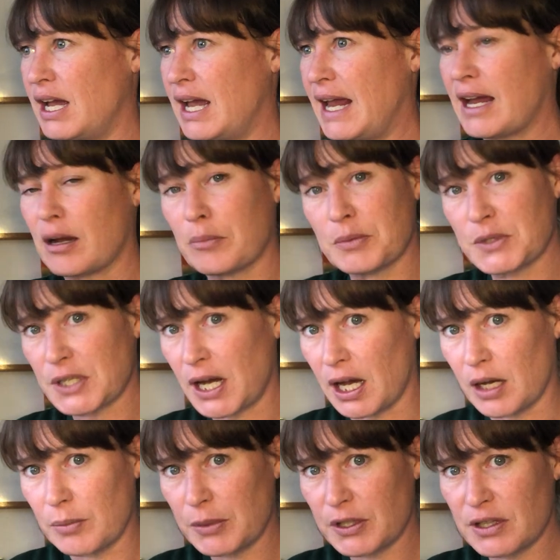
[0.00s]
amped
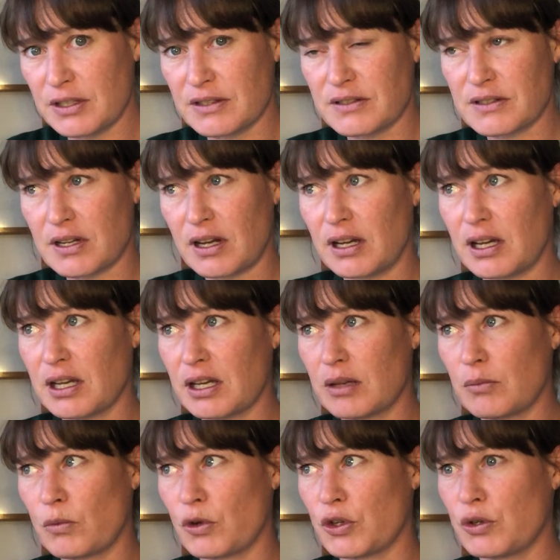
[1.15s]
up at this time,
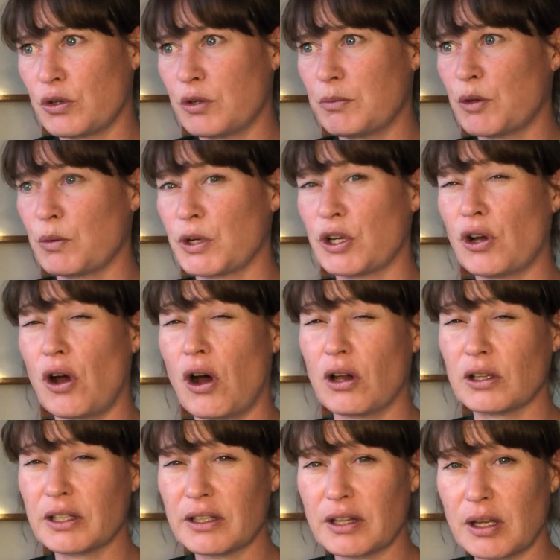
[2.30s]
or you could be
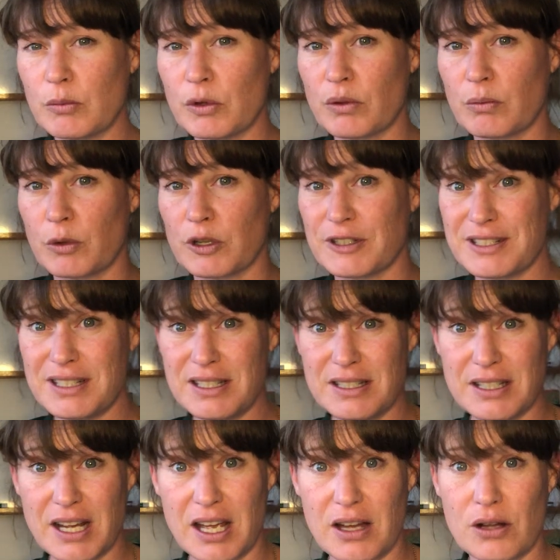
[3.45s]
recalling them with more
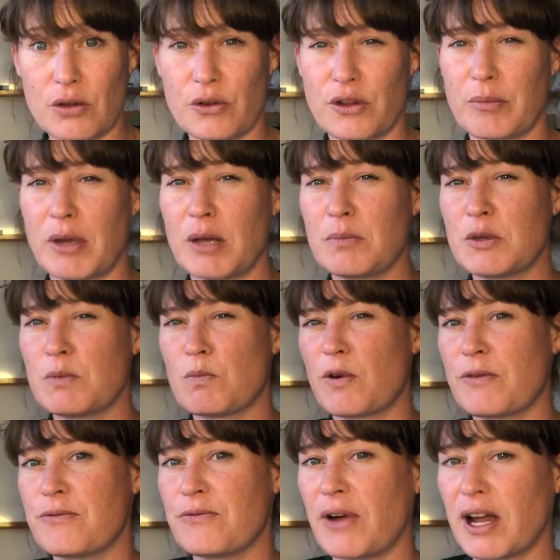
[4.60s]
detail, or they might be more
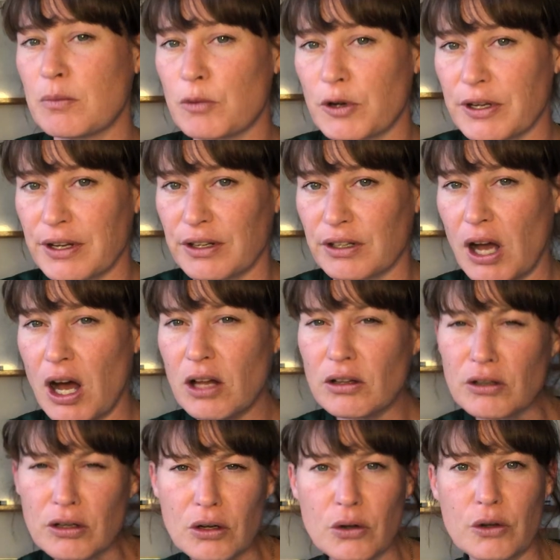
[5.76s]
vibrant in
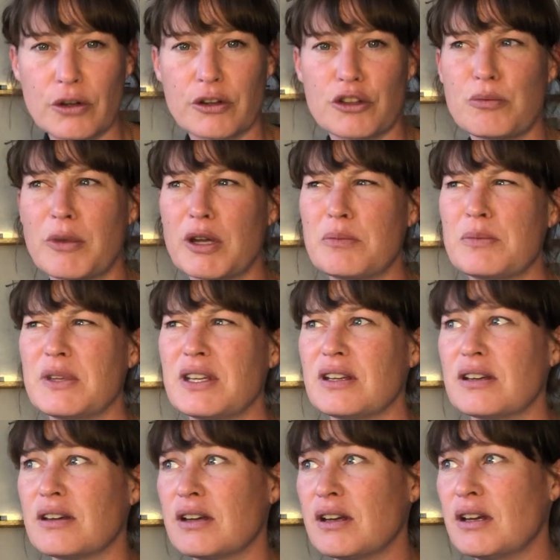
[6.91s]
color, or you might be
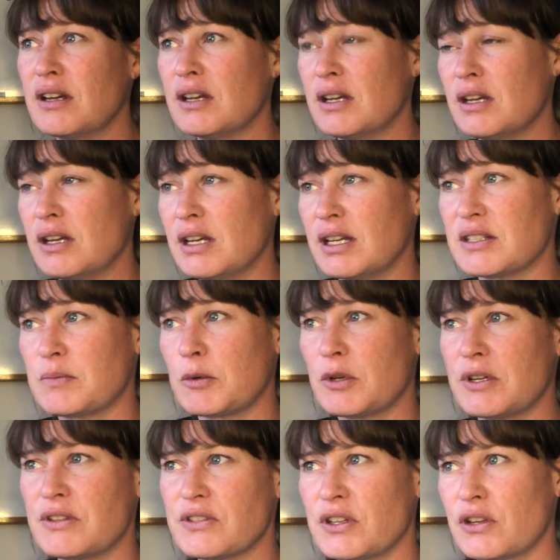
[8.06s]

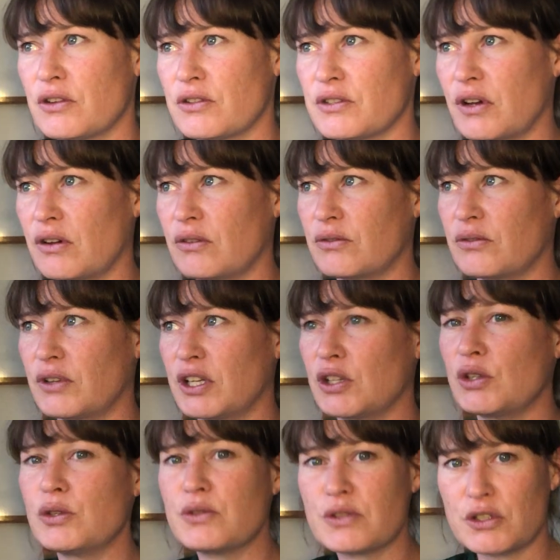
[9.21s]
experiencing yourself like
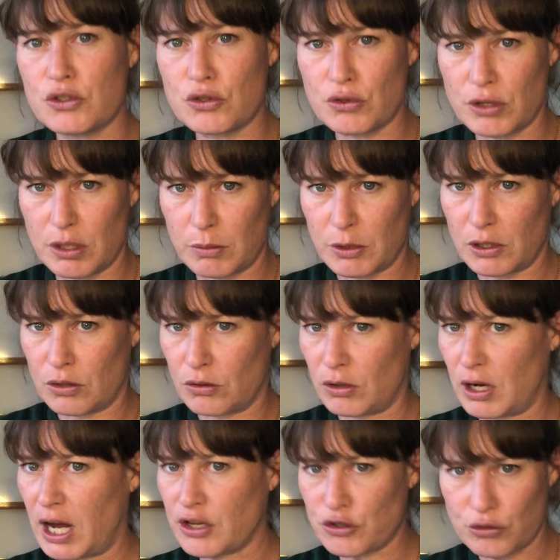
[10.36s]
lucid dreaming or
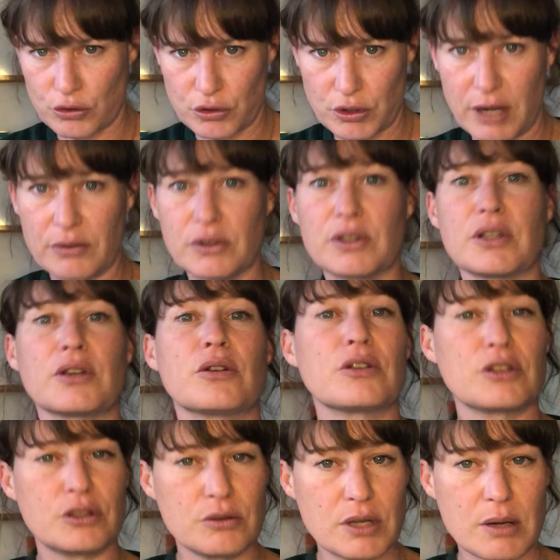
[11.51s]
astral traveling.
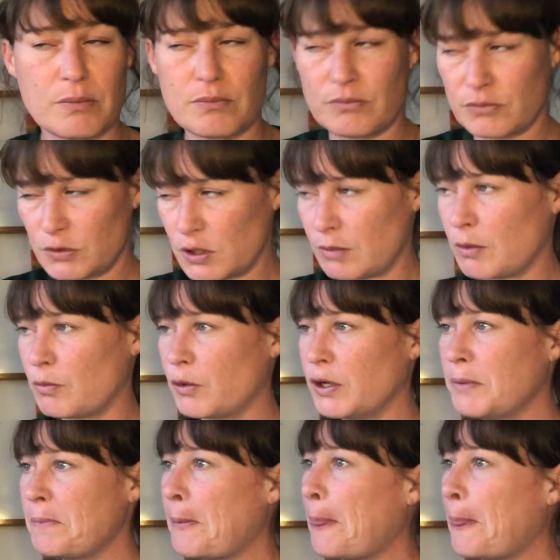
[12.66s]
You get my point.